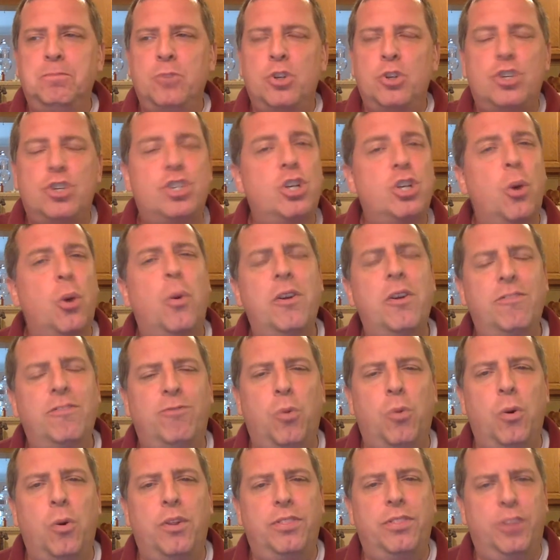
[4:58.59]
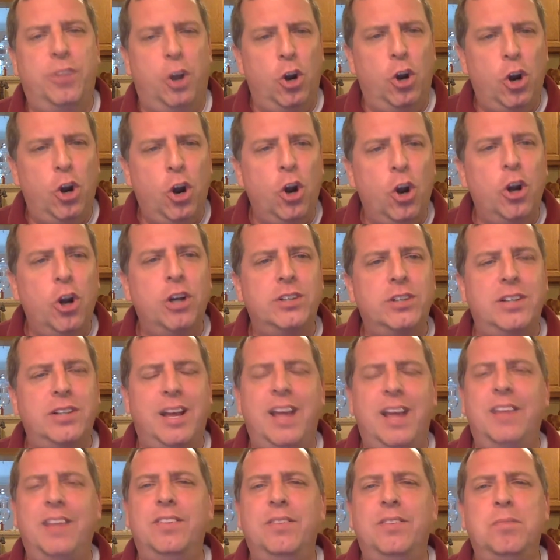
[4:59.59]
showing forth the hurt
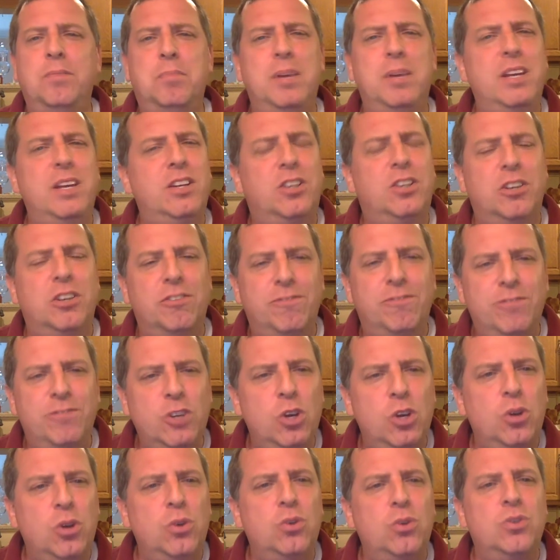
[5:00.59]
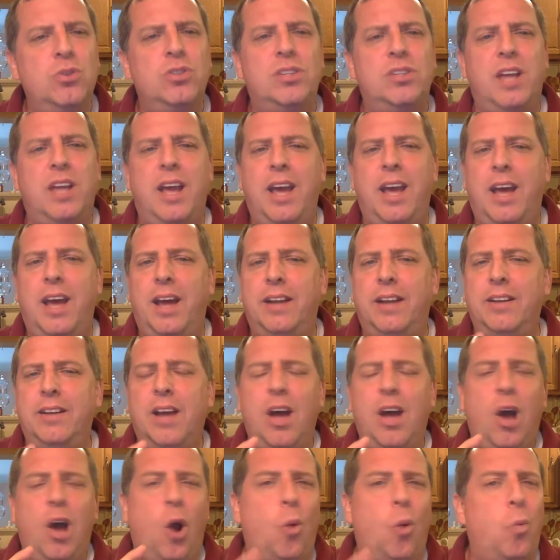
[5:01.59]
and being confused, and
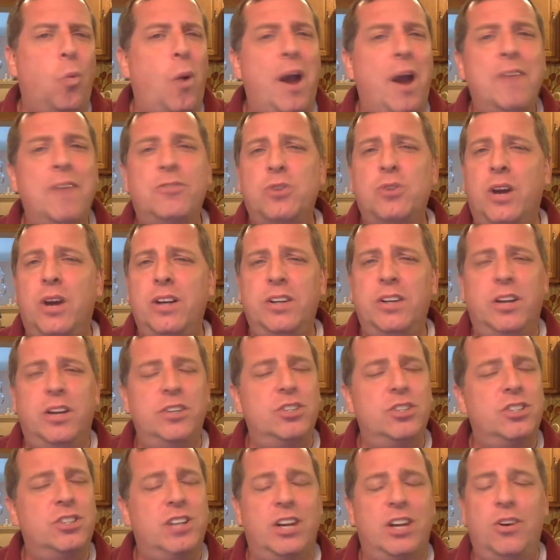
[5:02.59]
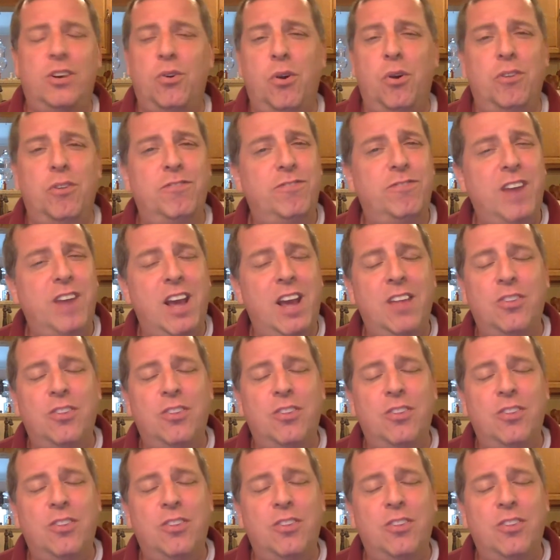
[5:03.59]
a wife trying to understand her own faith,